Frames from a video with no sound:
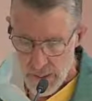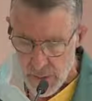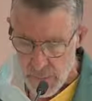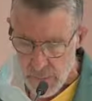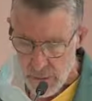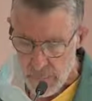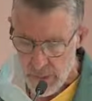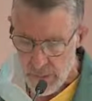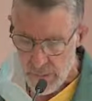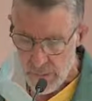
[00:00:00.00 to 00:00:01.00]
In the third
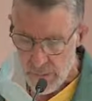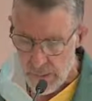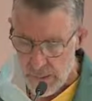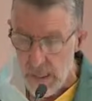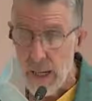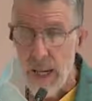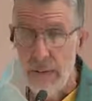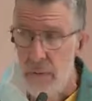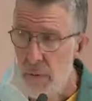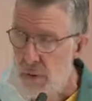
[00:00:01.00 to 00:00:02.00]
month
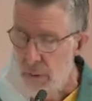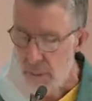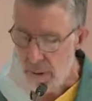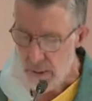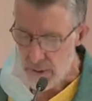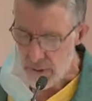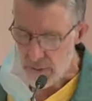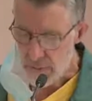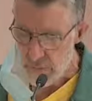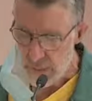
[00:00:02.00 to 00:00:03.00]
after their
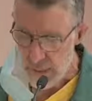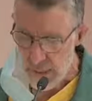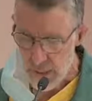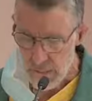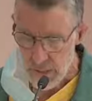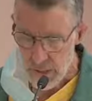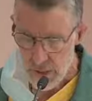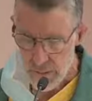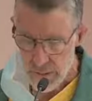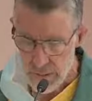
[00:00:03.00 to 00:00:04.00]
departure from the land of
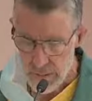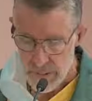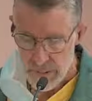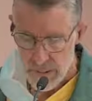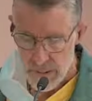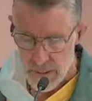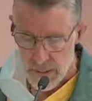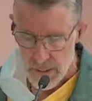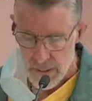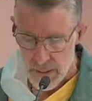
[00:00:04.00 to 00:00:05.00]
Egypt,
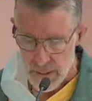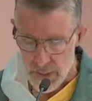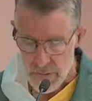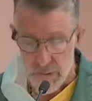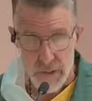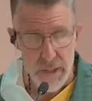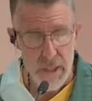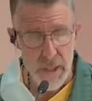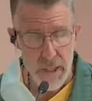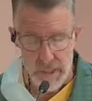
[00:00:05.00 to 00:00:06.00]
on its
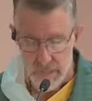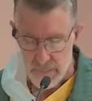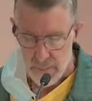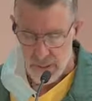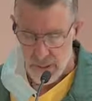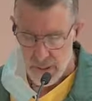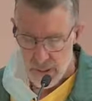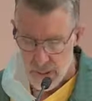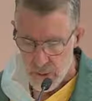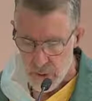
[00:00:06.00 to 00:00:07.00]
first day,
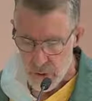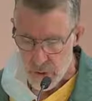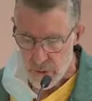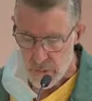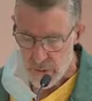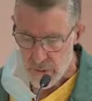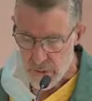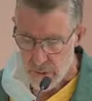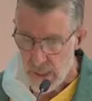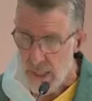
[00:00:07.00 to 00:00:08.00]
the children of
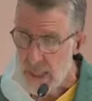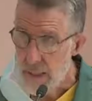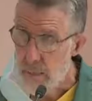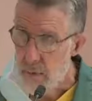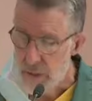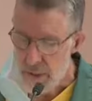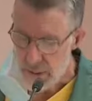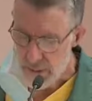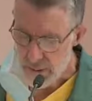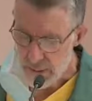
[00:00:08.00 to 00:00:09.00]
Israel came to the
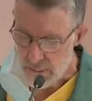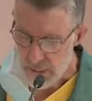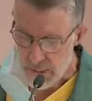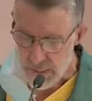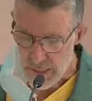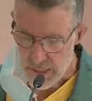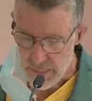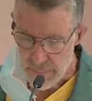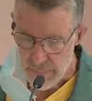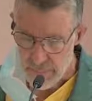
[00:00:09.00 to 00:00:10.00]
desert of Sinai.